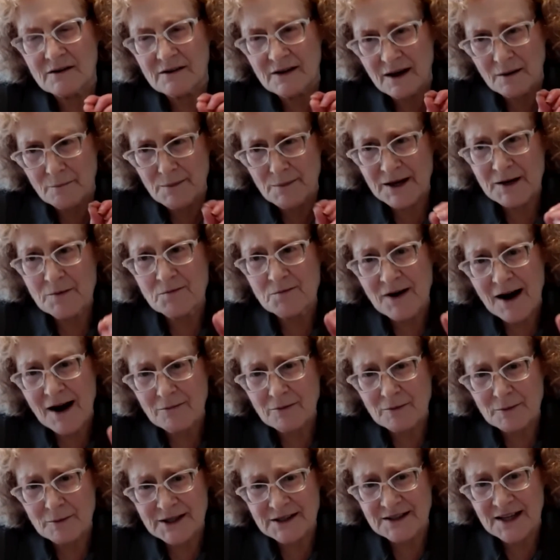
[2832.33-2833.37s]
a big
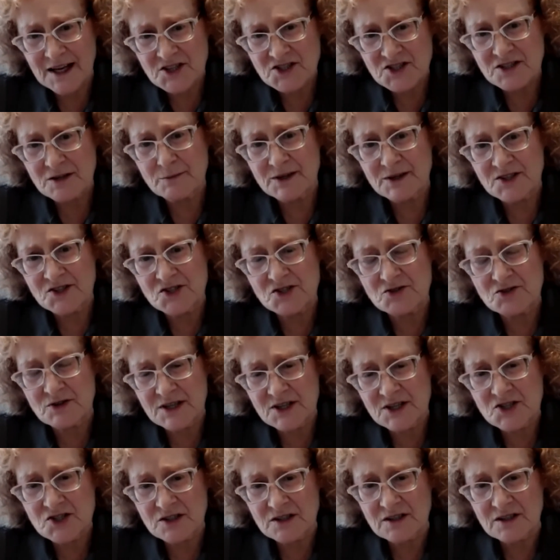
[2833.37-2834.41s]
problem in election
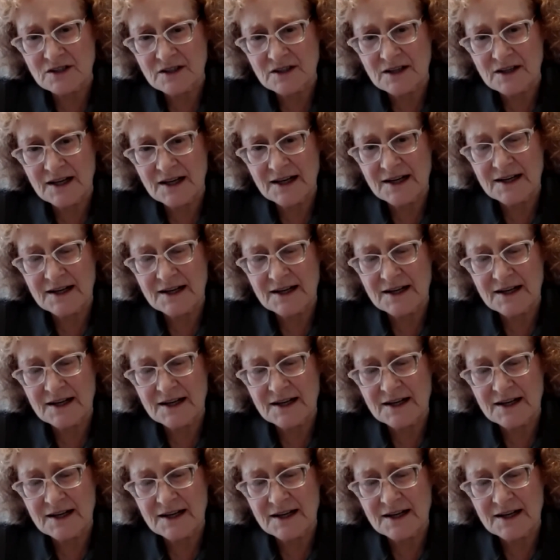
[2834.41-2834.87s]
administration